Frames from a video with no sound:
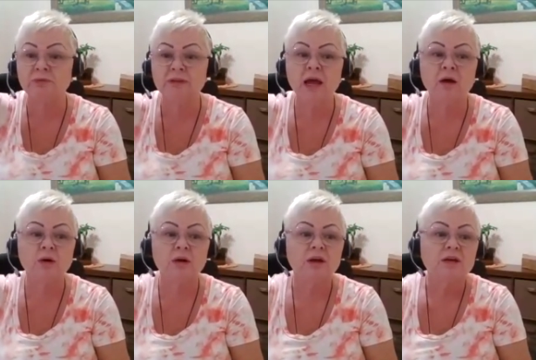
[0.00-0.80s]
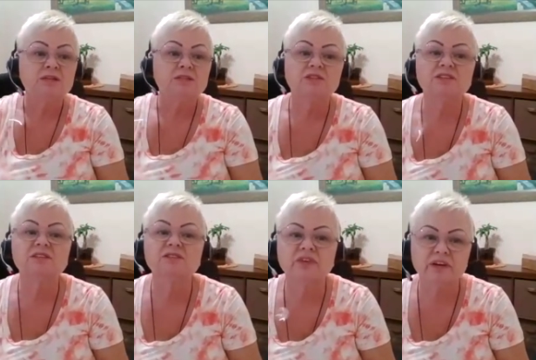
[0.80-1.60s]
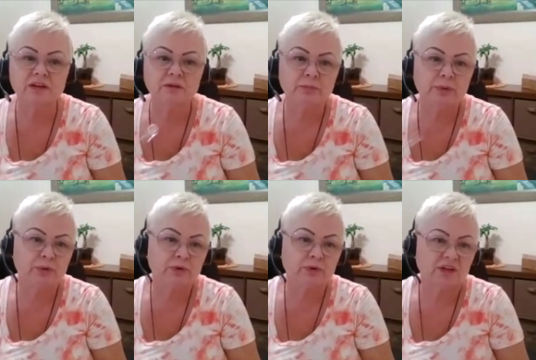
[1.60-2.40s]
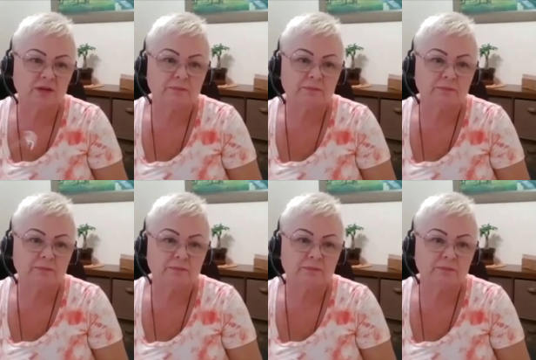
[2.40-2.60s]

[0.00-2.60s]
me now. So this is very important.